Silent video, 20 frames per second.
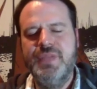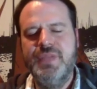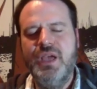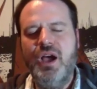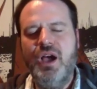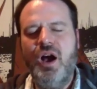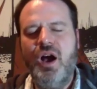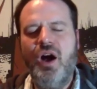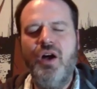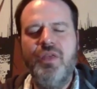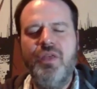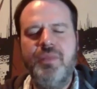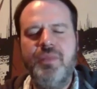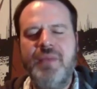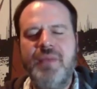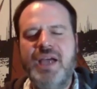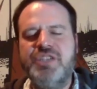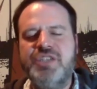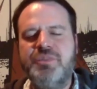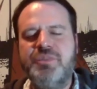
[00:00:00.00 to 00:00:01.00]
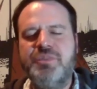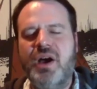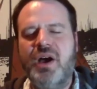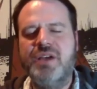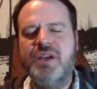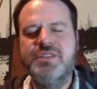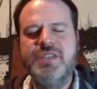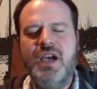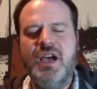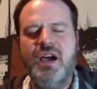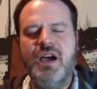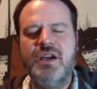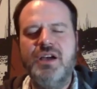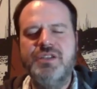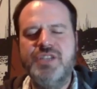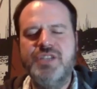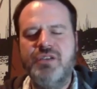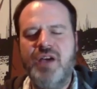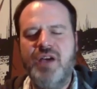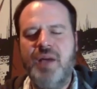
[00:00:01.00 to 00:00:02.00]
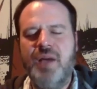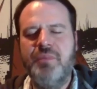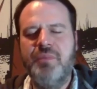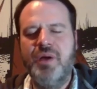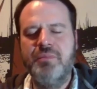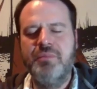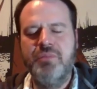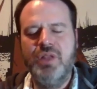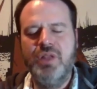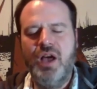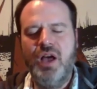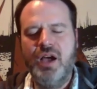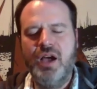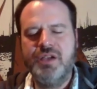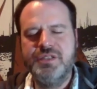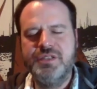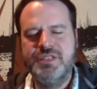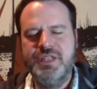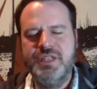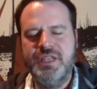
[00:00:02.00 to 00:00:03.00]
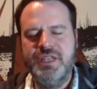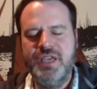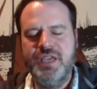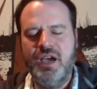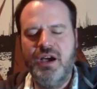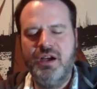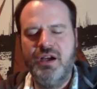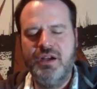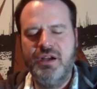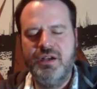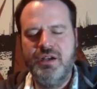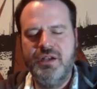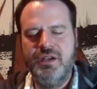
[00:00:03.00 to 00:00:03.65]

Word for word: All the matchbox cars are up on blocks in the yard.